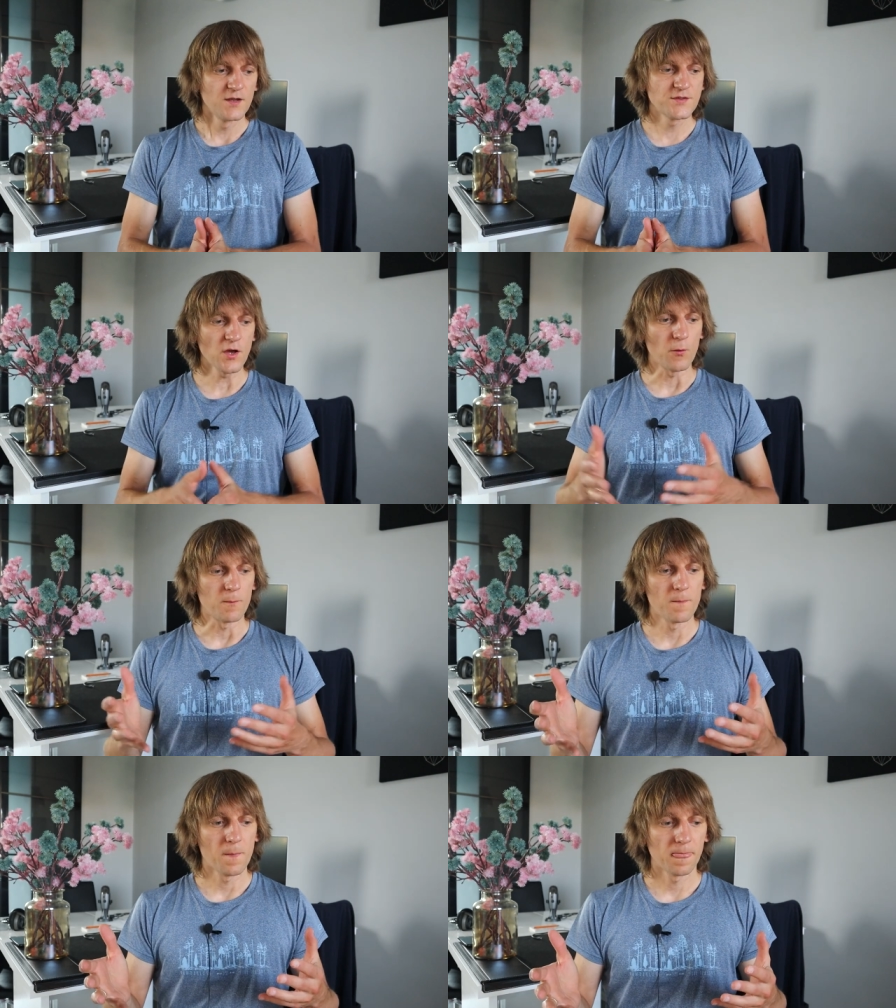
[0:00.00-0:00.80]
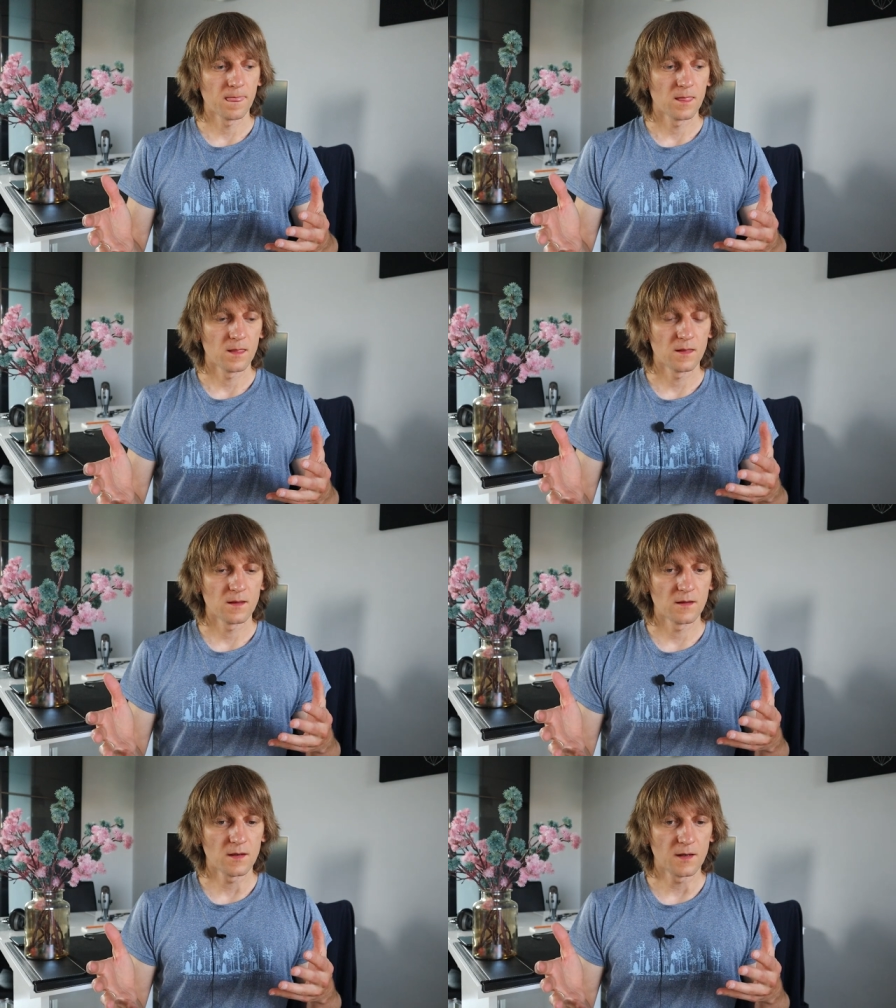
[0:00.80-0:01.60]
So,
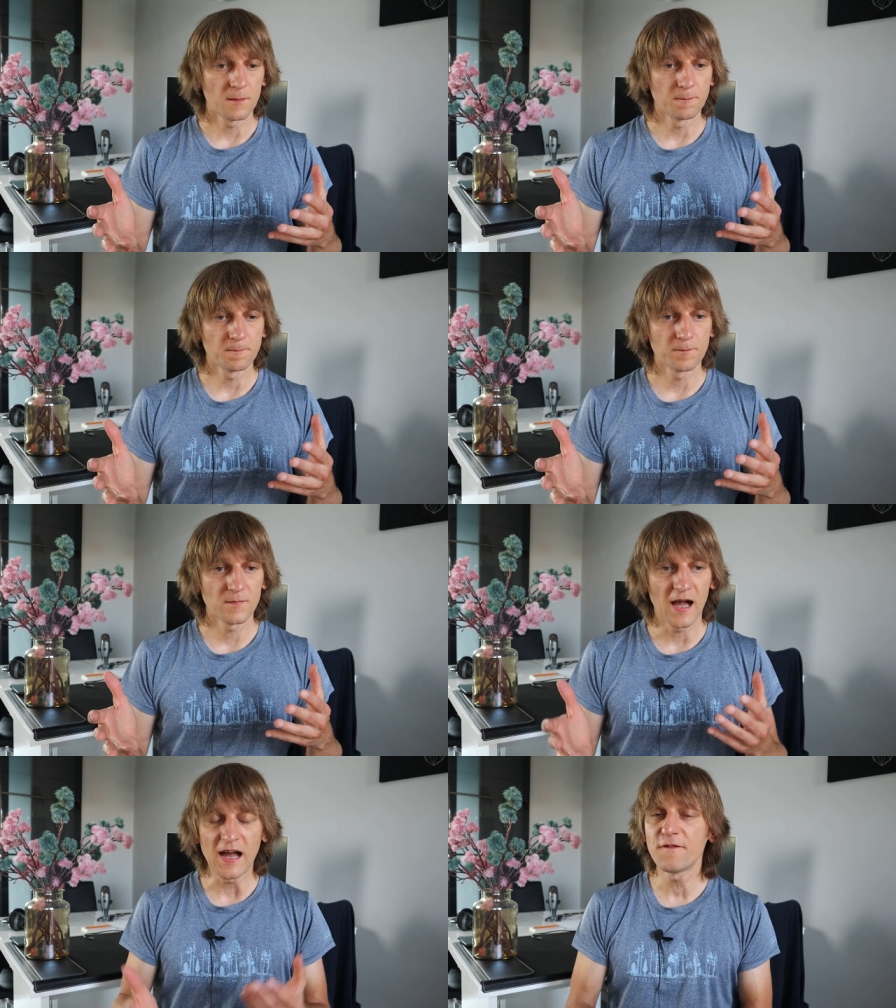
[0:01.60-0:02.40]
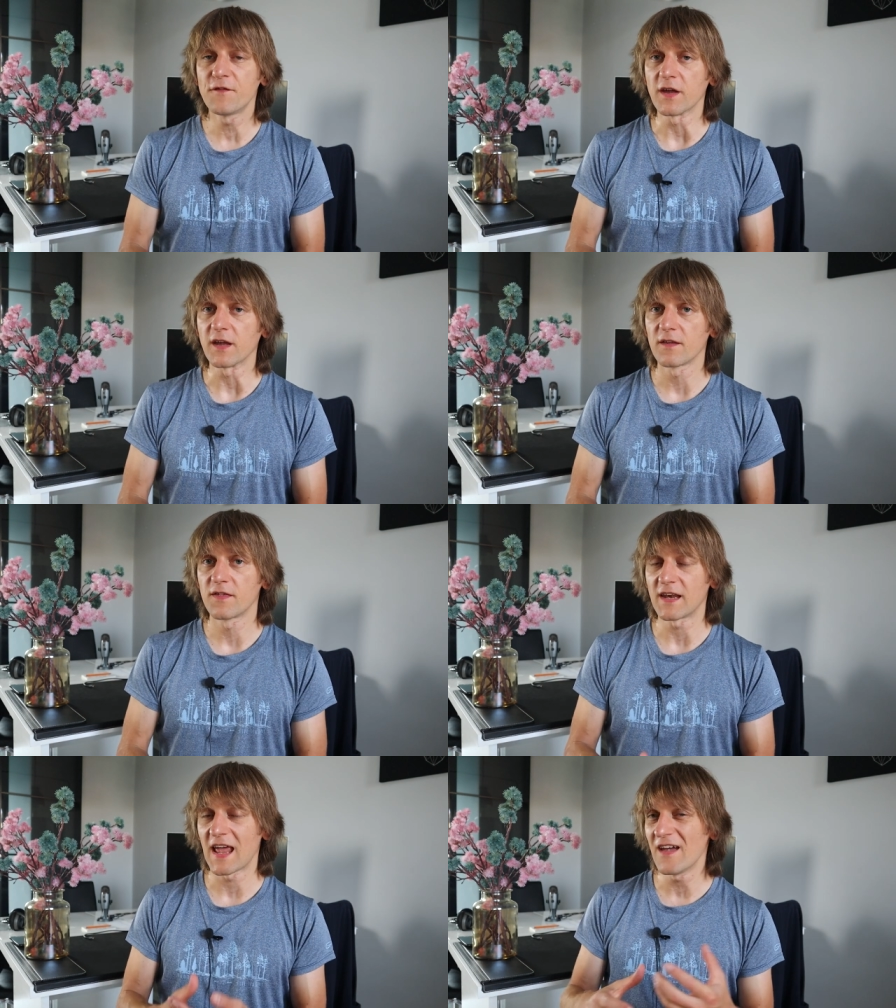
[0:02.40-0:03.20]
um, I think
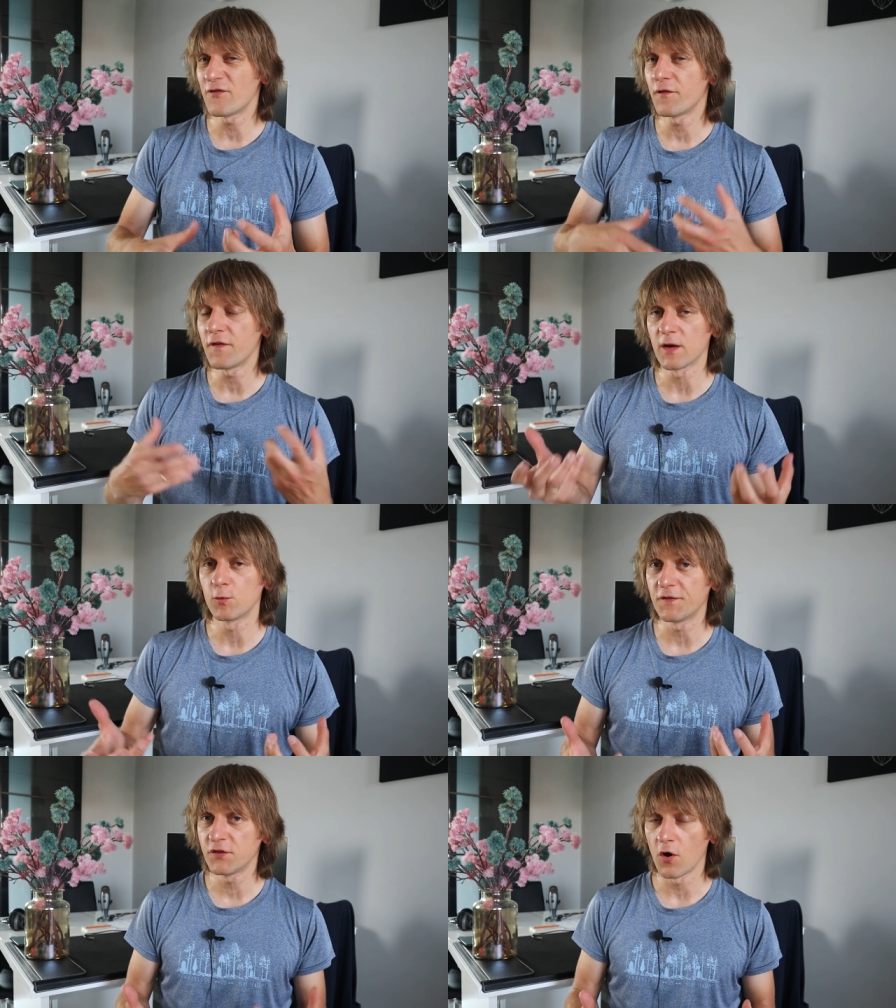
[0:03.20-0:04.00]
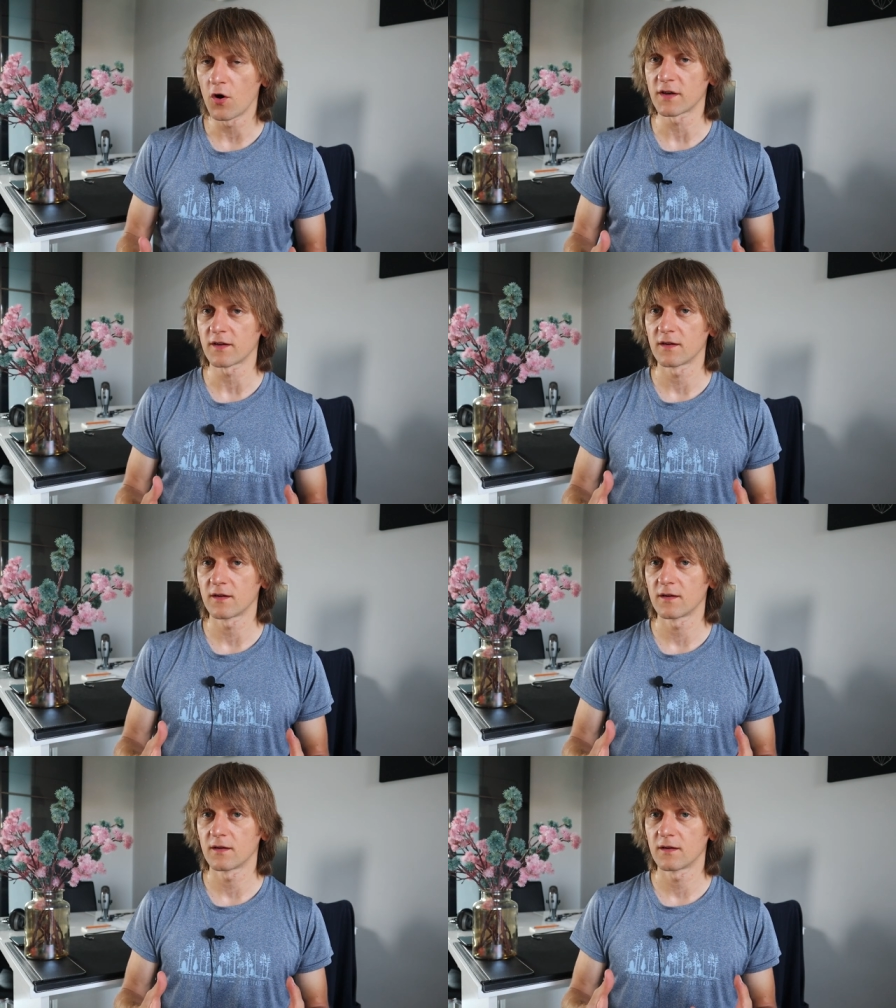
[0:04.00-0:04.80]
that everything we've talked
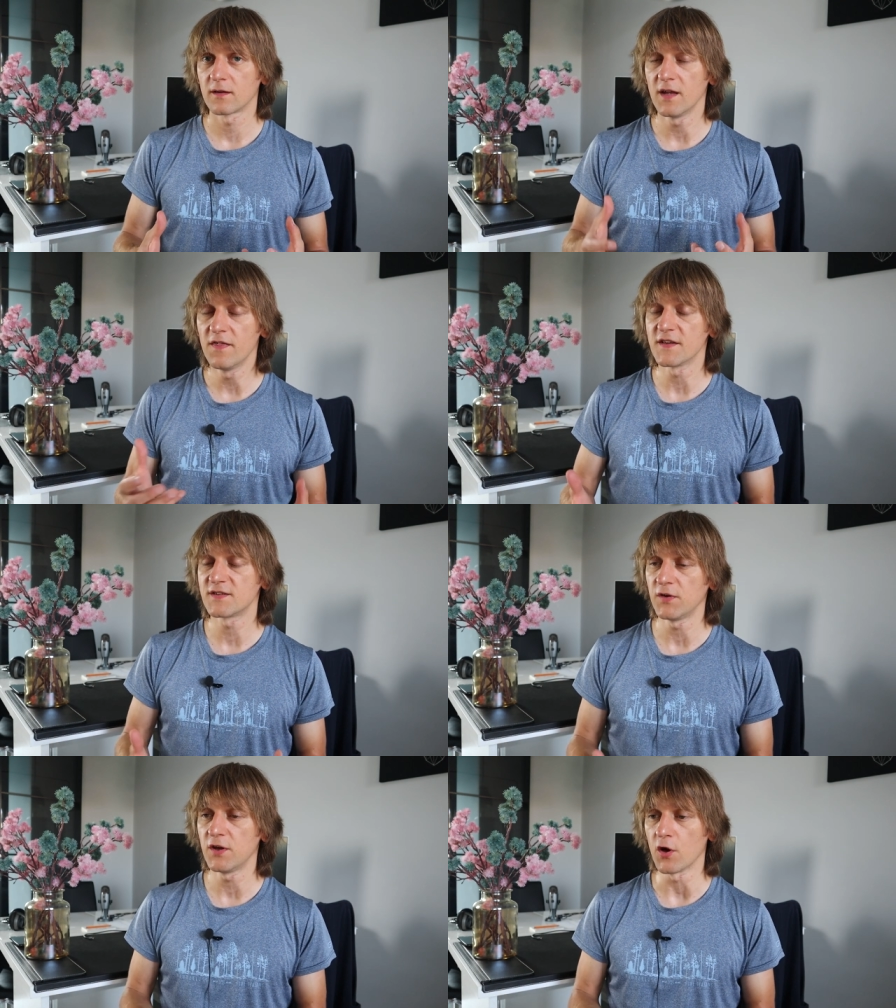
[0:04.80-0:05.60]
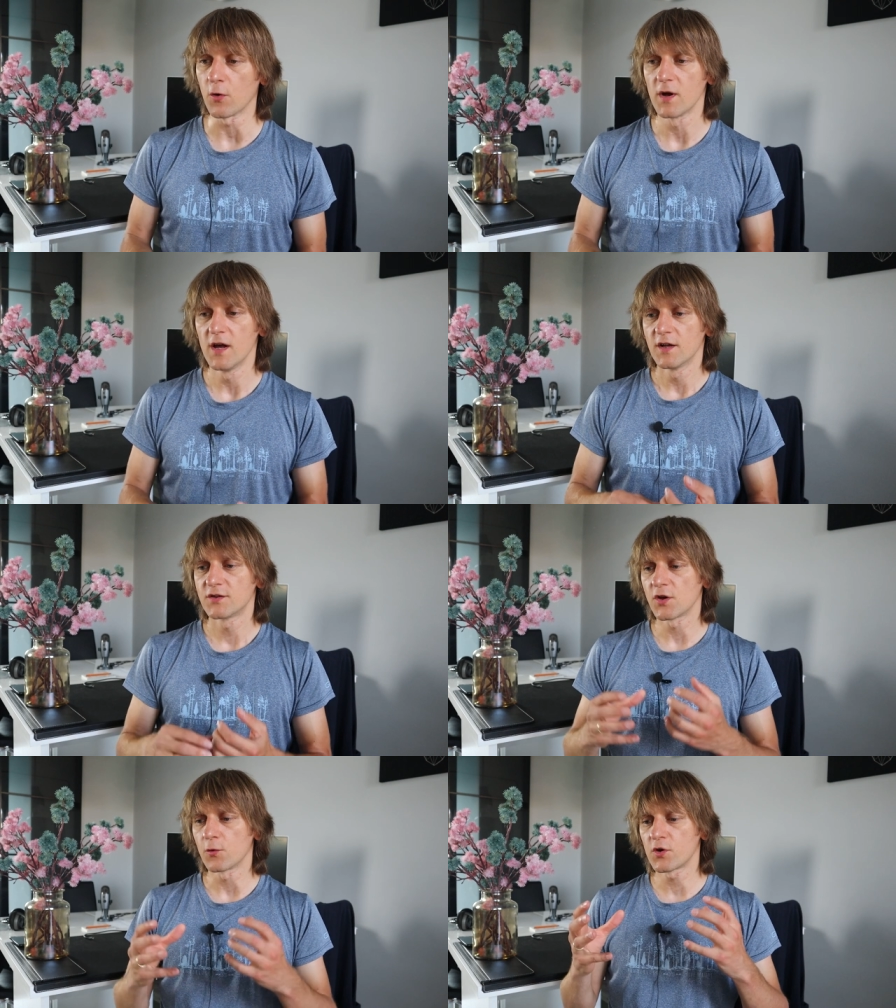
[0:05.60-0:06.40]
in this video,
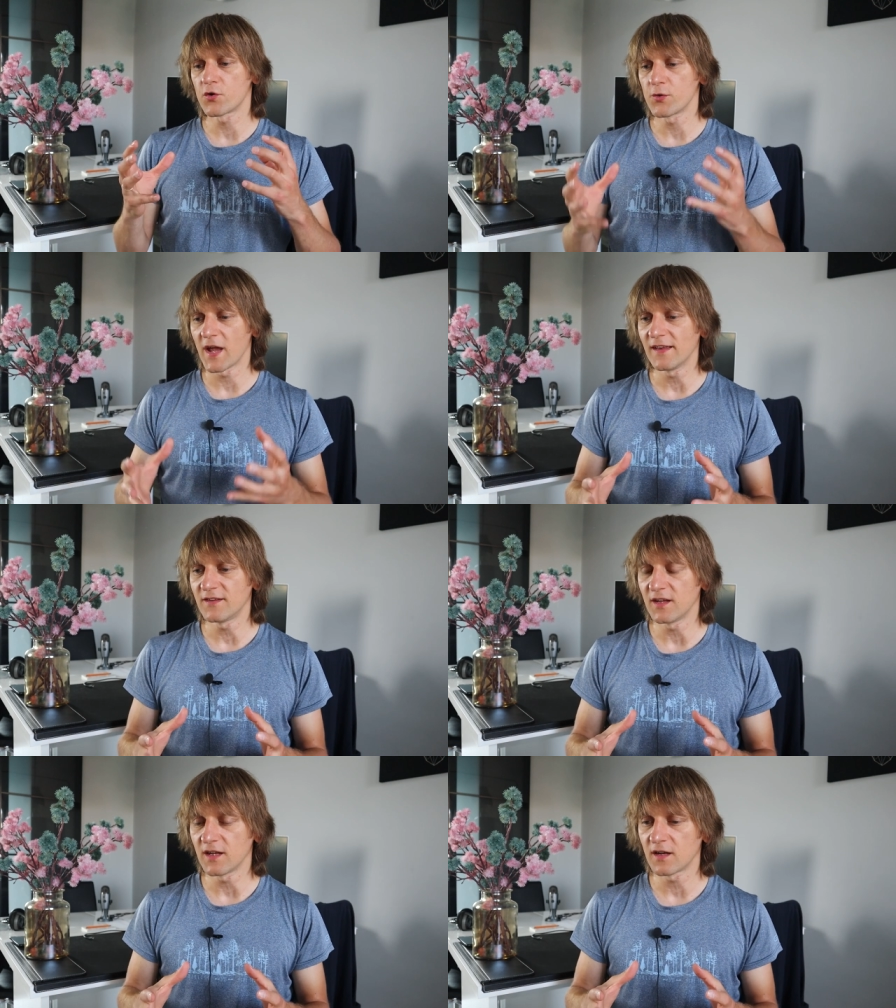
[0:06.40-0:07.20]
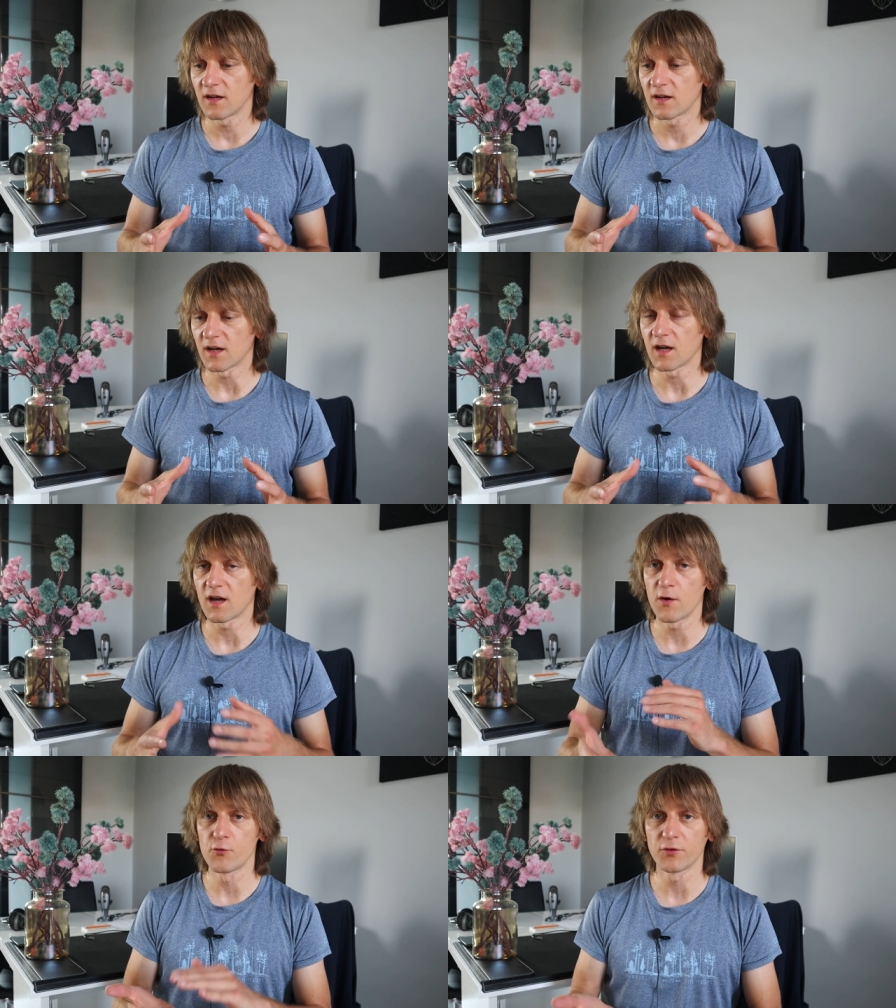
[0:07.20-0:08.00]
so creating
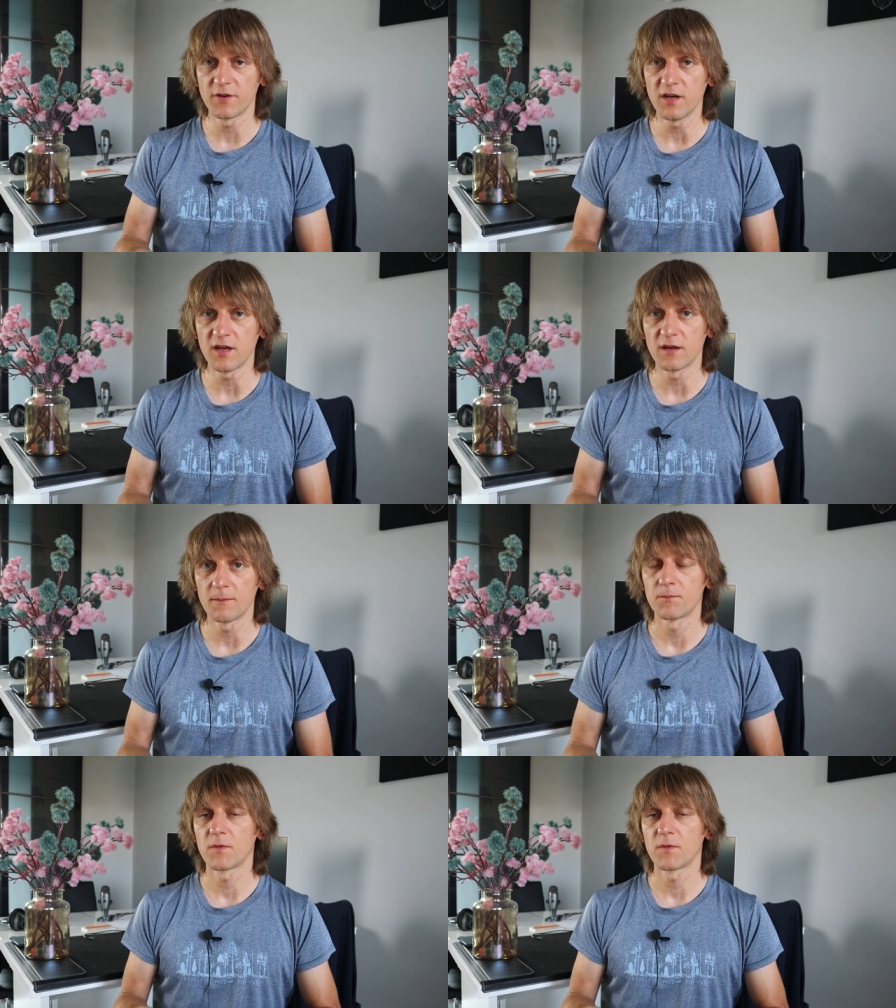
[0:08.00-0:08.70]
uh, a routine,